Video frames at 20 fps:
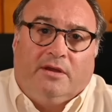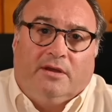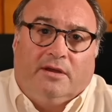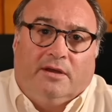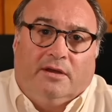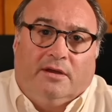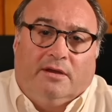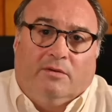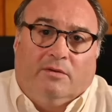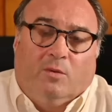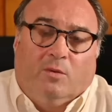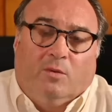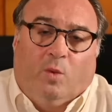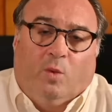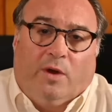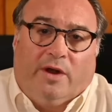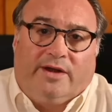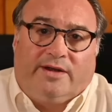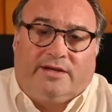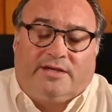uh,
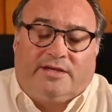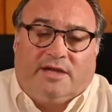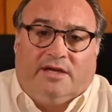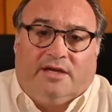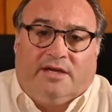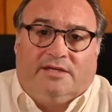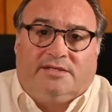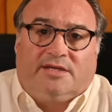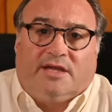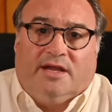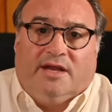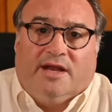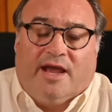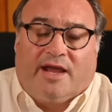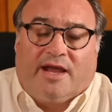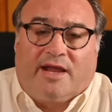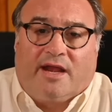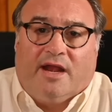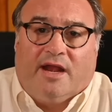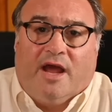what does an
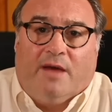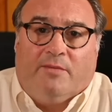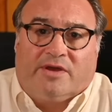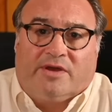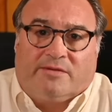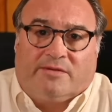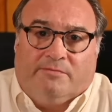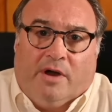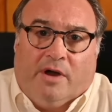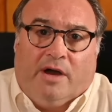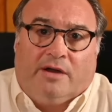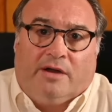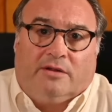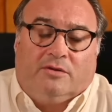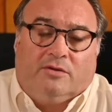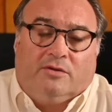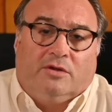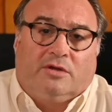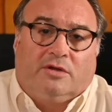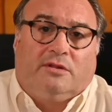economic
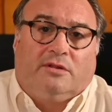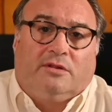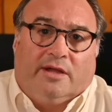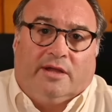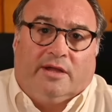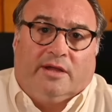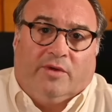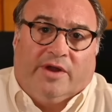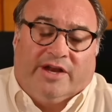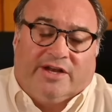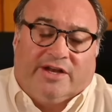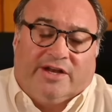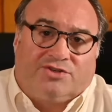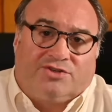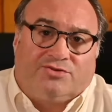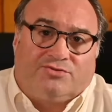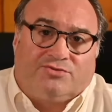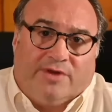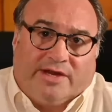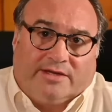model look like when it
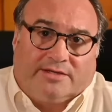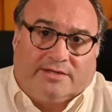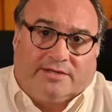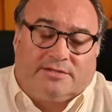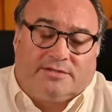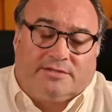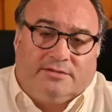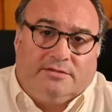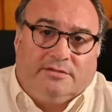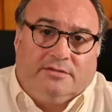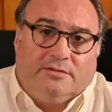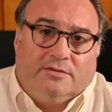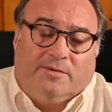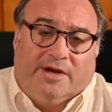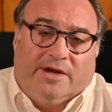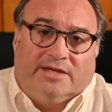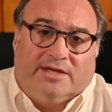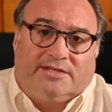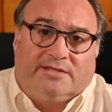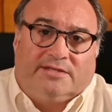shrinks,
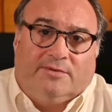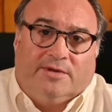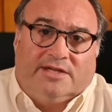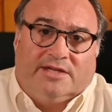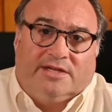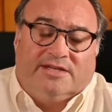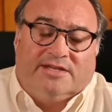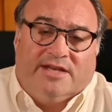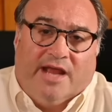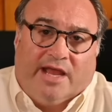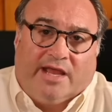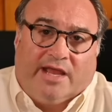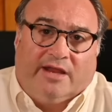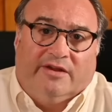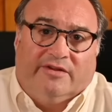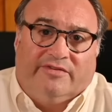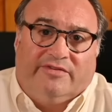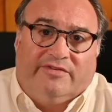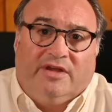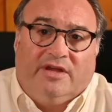when it's when it's
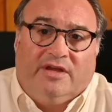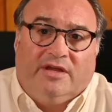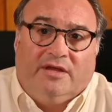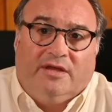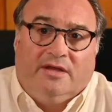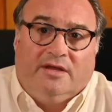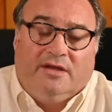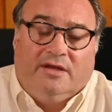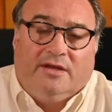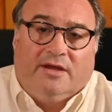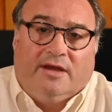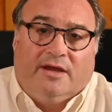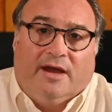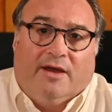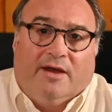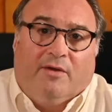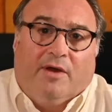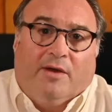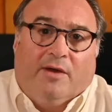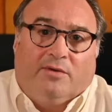negative?
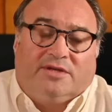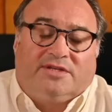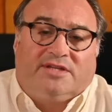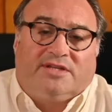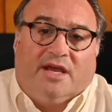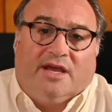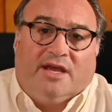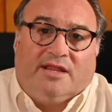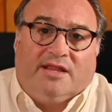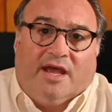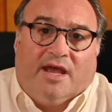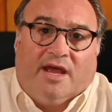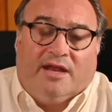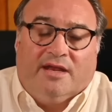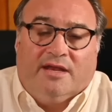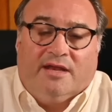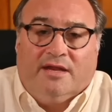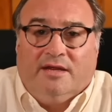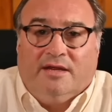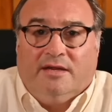I, I would say
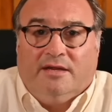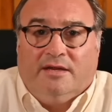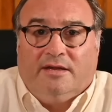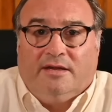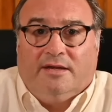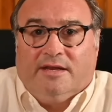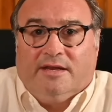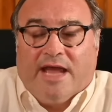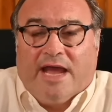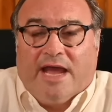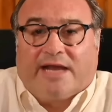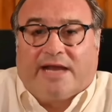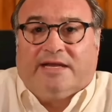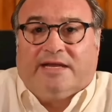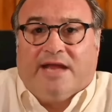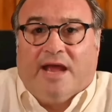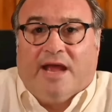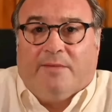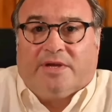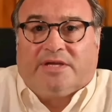that the
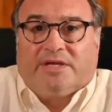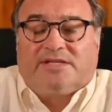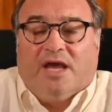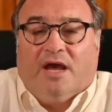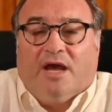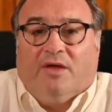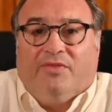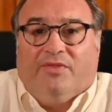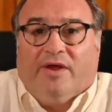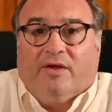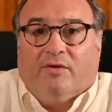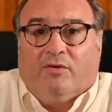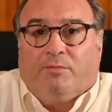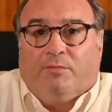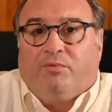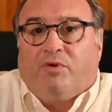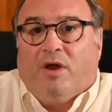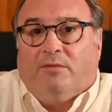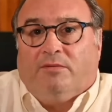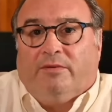academics out there
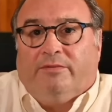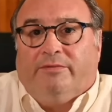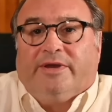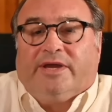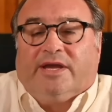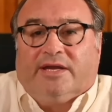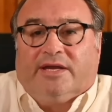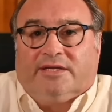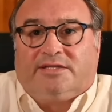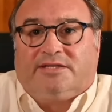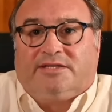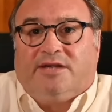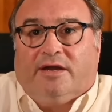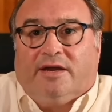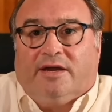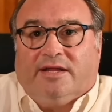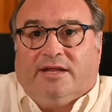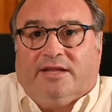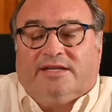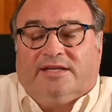are probably going to
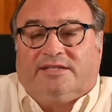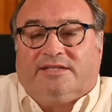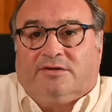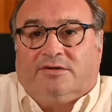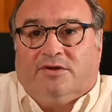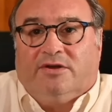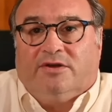study this a